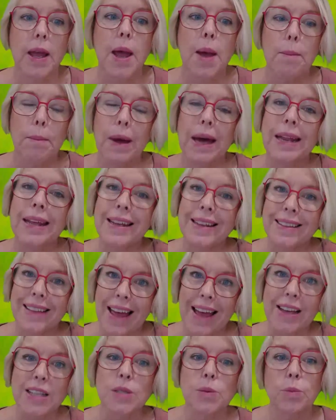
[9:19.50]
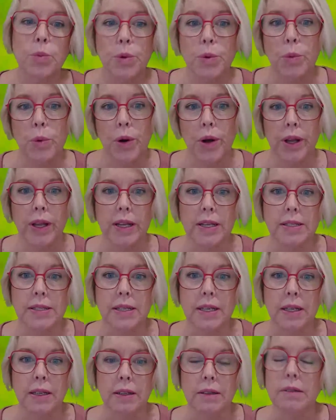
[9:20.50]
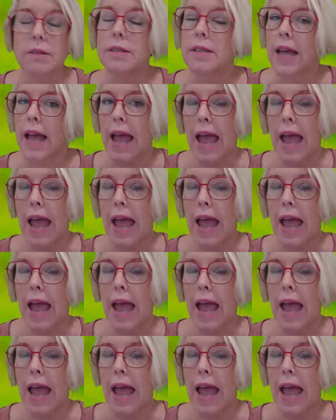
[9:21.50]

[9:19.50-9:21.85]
But he lacks woodworking skills